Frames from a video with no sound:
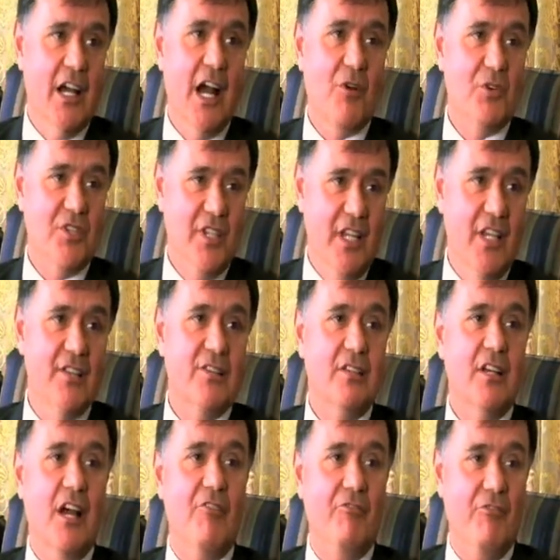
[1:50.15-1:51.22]
Our teeth
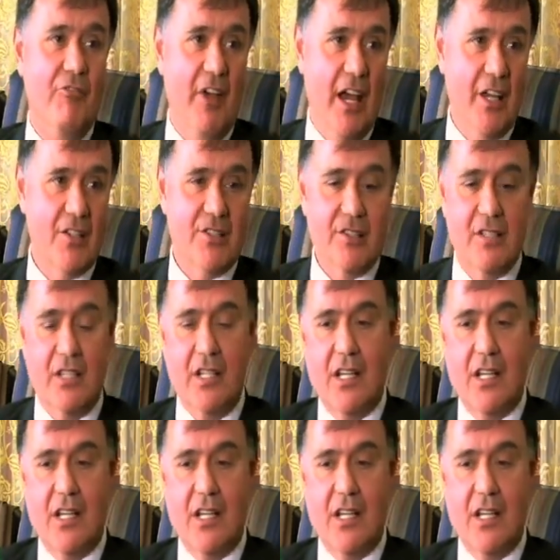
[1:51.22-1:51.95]
affects